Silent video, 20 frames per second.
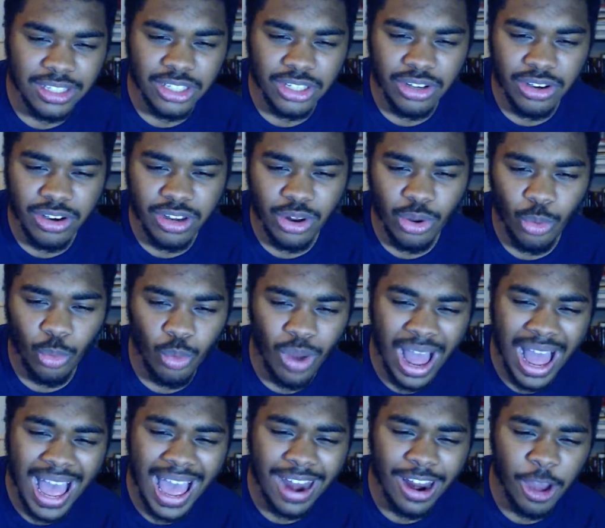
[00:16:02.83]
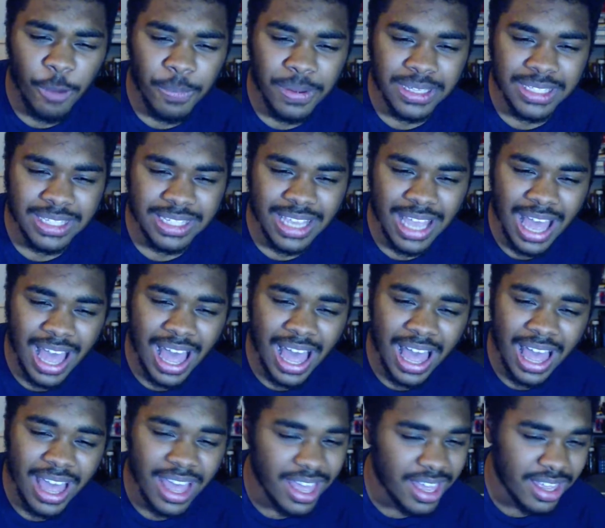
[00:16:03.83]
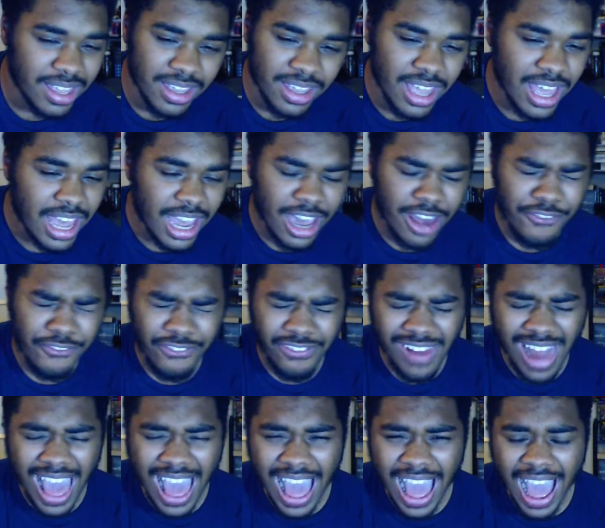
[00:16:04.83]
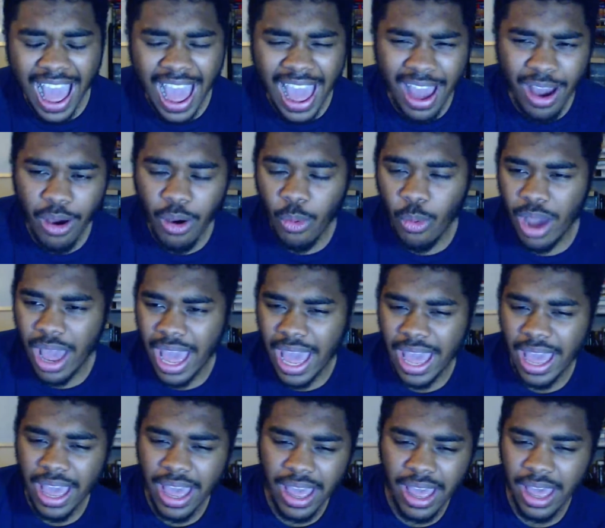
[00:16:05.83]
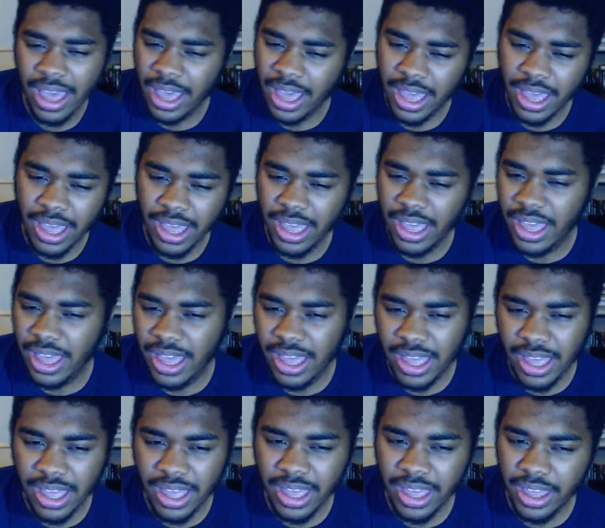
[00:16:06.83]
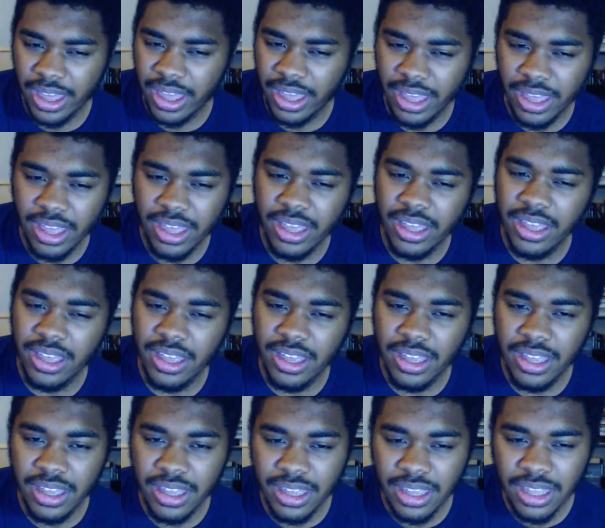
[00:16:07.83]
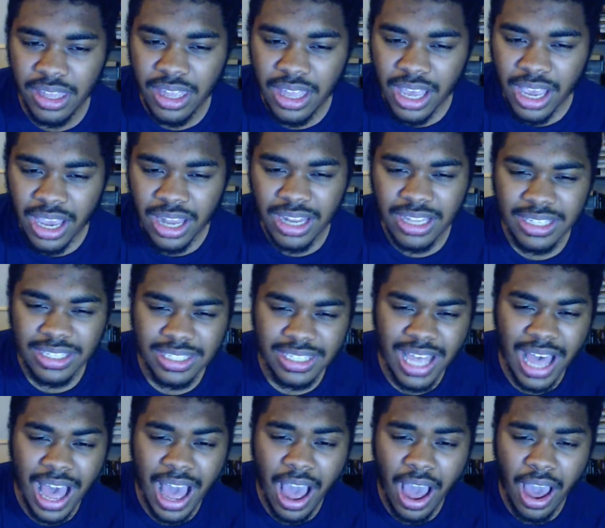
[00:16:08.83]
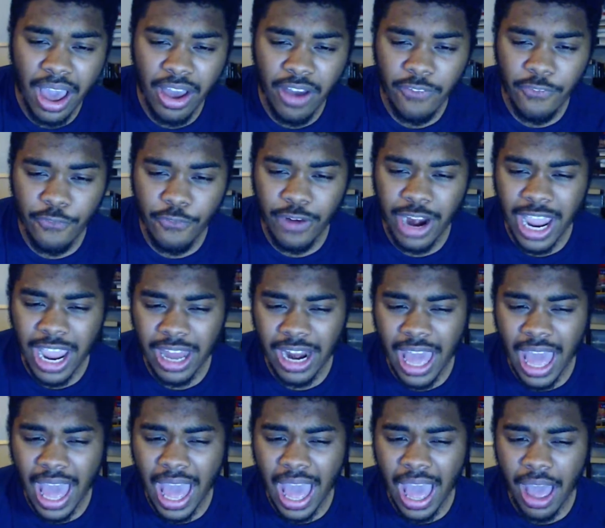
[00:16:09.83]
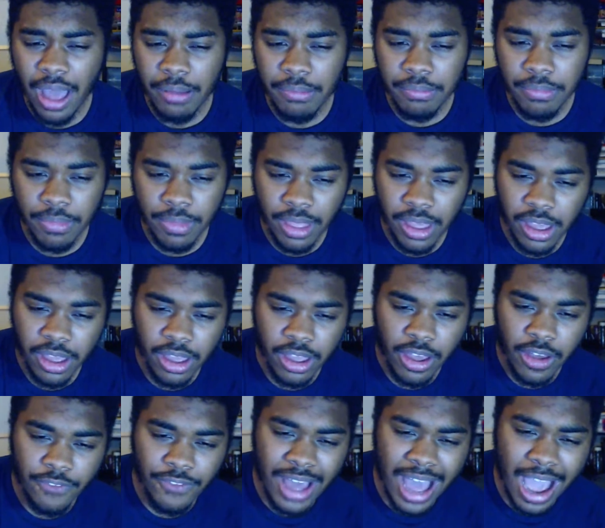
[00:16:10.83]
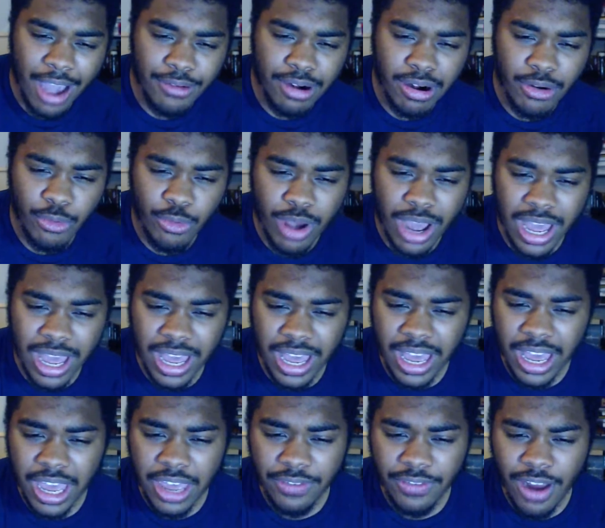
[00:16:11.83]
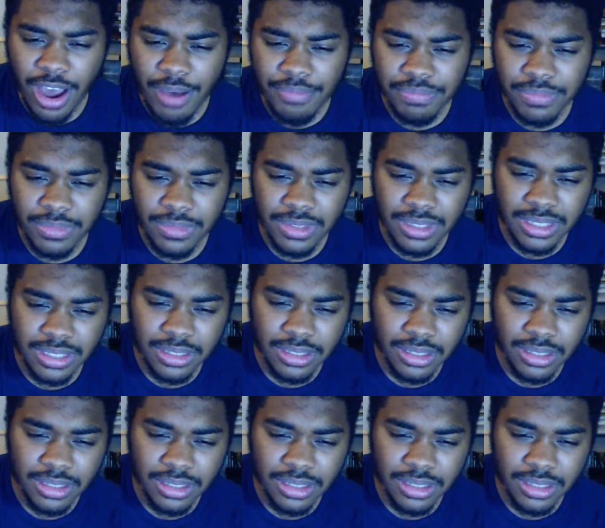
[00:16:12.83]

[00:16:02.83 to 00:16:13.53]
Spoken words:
to the wide open sky and fly away. The sky of freedom, far away from